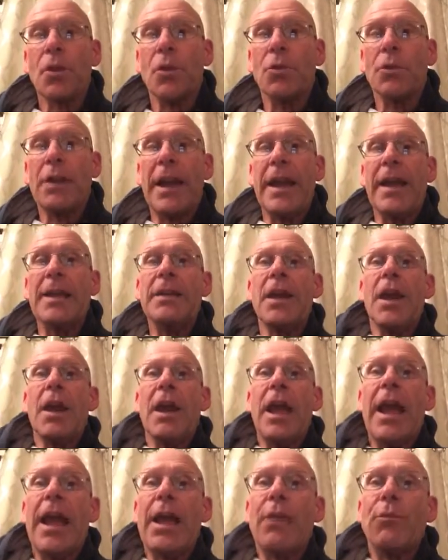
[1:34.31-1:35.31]
Okay,
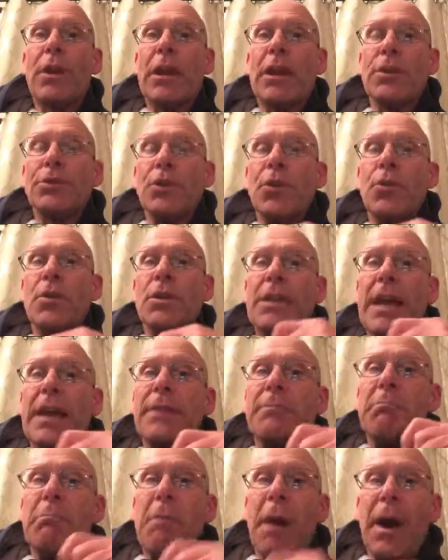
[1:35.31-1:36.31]
and what I'll do is
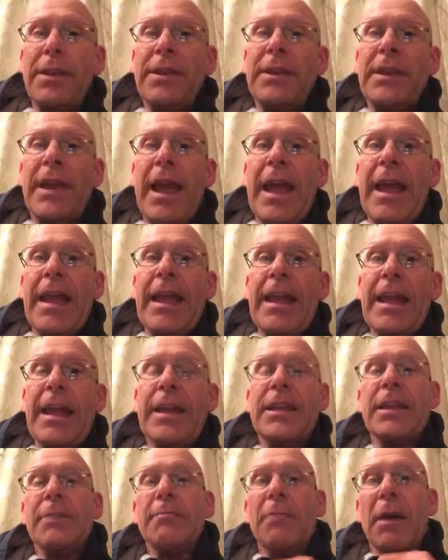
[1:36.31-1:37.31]
on Monday,
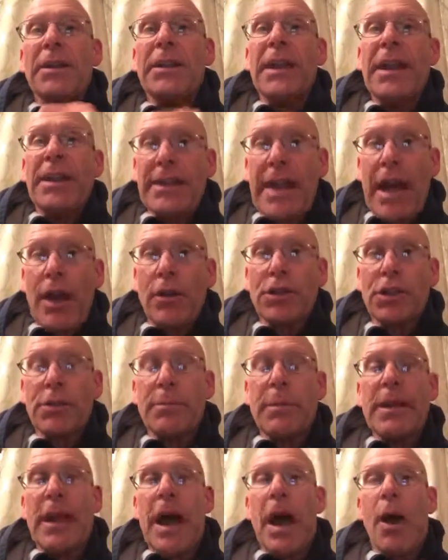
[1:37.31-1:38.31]
in the Monday announcement,